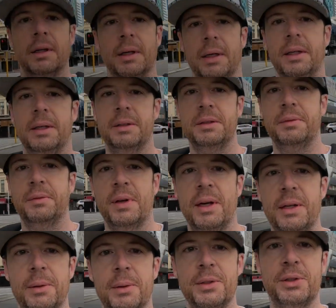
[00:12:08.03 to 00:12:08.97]
And if
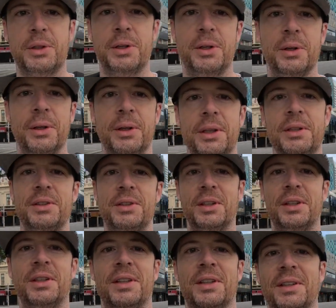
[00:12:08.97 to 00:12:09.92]
anyone's
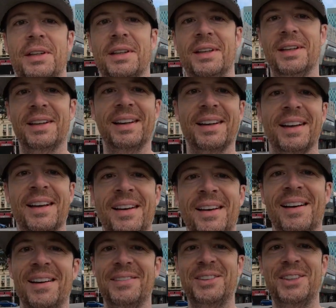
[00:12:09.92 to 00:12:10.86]
curious,
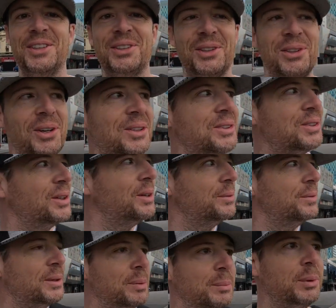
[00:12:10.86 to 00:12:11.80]
I've just crossed
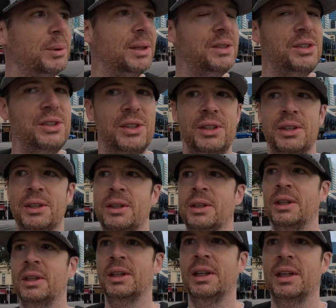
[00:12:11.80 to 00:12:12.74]
over the bridge
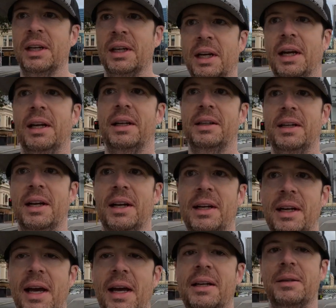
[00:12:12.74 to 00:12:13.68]
and
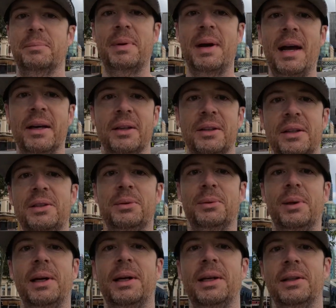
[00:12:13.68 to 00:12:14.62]
now headed back this
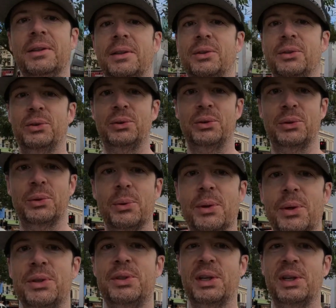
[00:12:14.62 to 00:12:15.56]
way
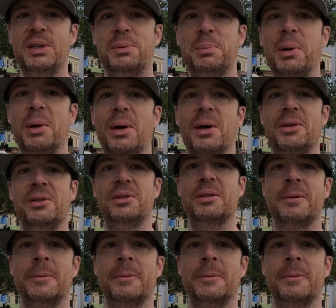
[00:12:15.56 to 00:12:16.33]
towards East Perth.